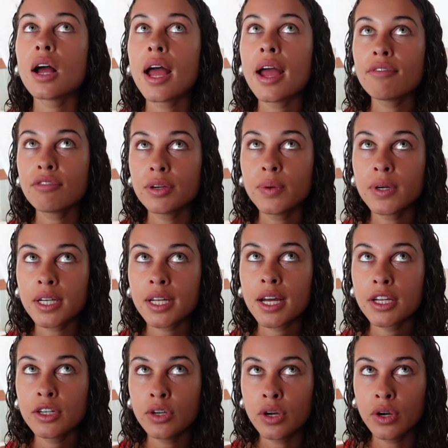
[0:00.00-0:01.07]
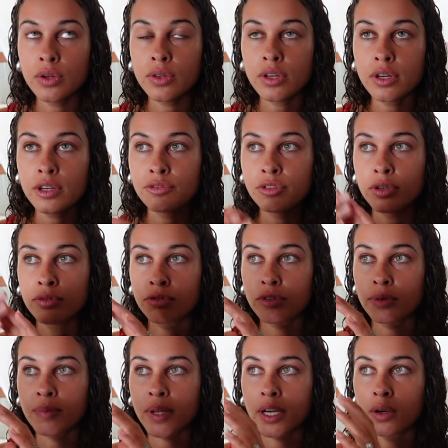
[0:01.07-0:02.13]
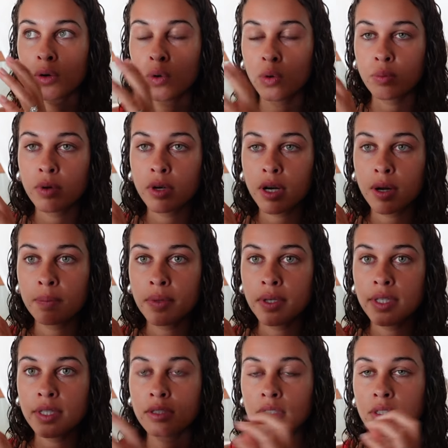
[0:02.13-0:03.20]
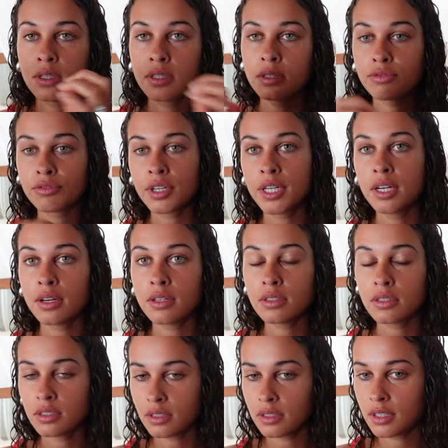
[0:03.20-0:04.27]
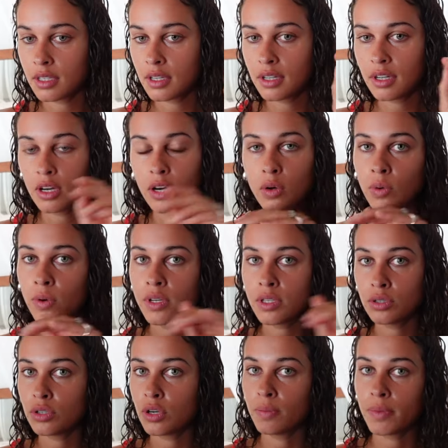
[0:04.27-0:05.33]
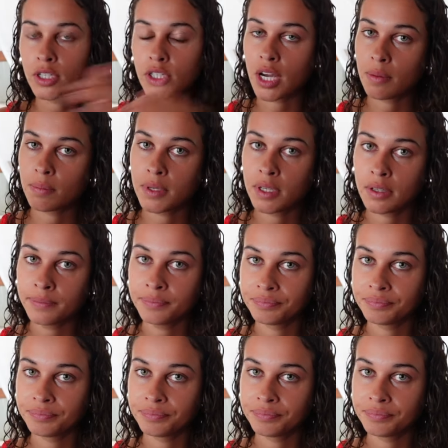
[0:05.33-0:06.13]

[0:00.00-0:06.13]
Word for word: everyone that I know that have gone from like corporate companies to freelance are always so much happier.